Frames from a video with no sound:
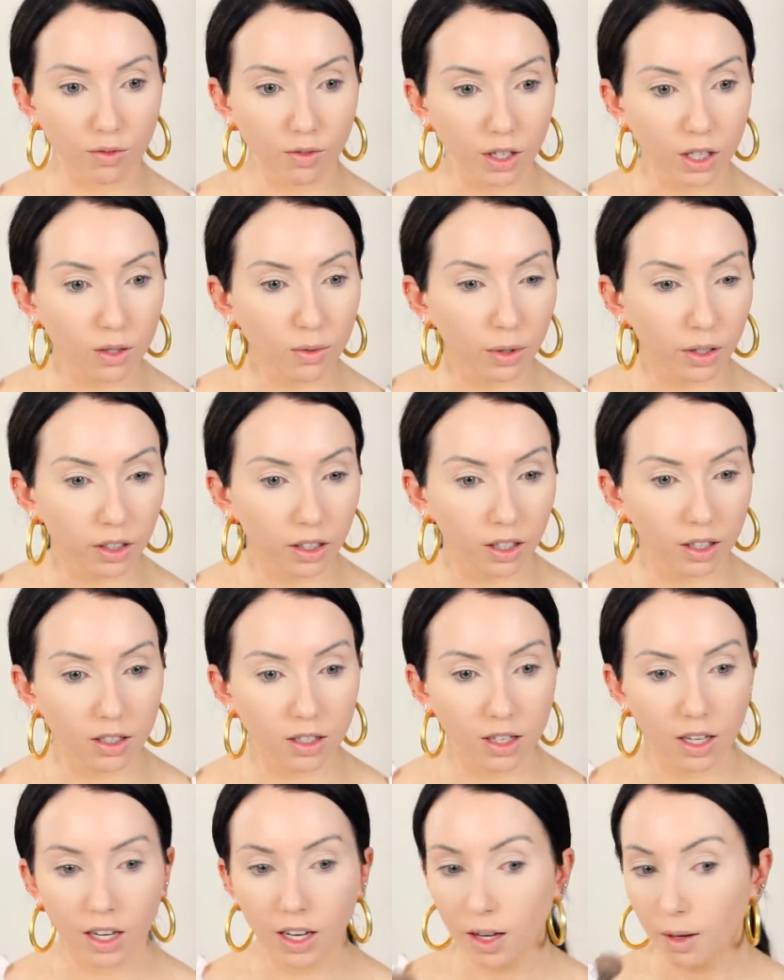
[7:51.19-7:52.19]
Faced one
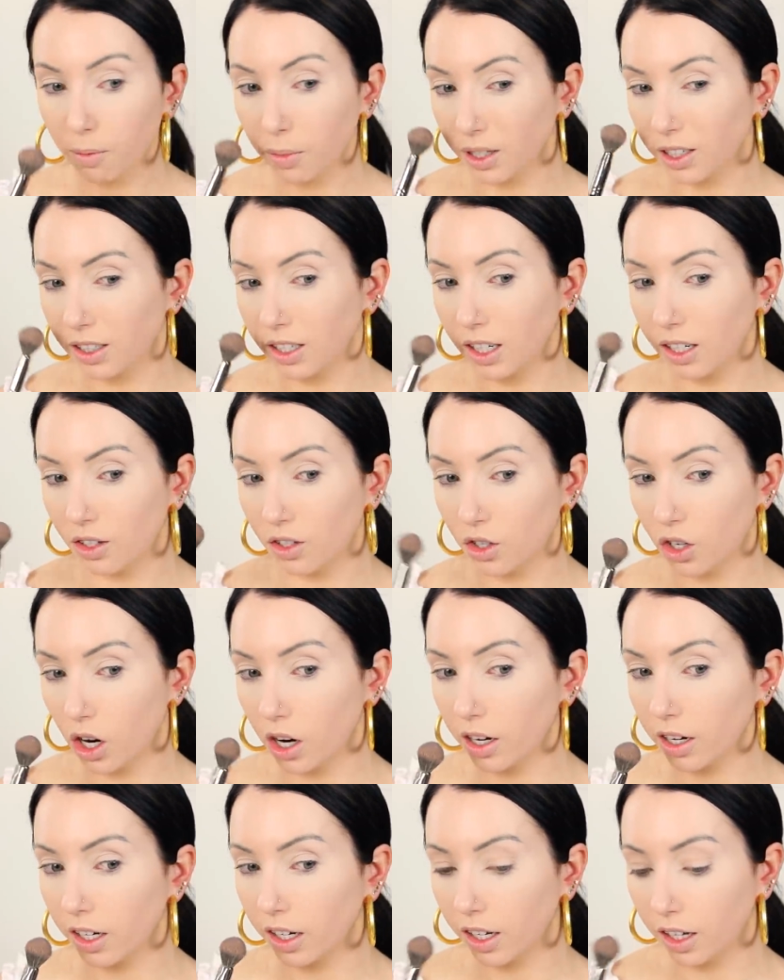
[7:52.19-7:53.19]
does, but it didn't
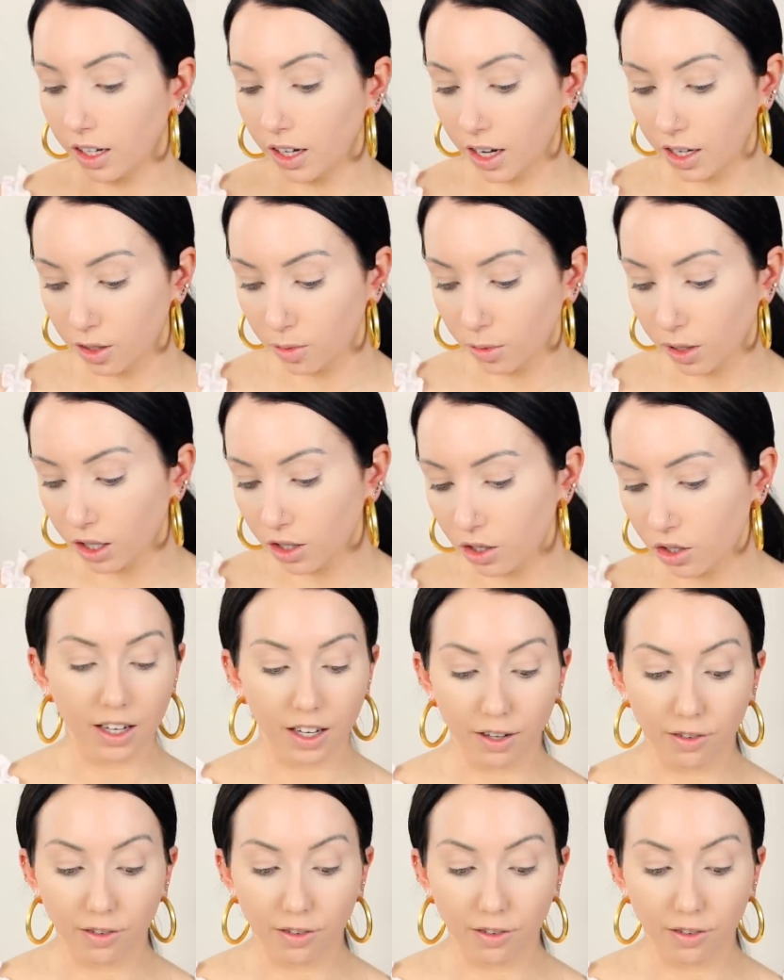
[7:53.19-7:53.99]
darken it as much.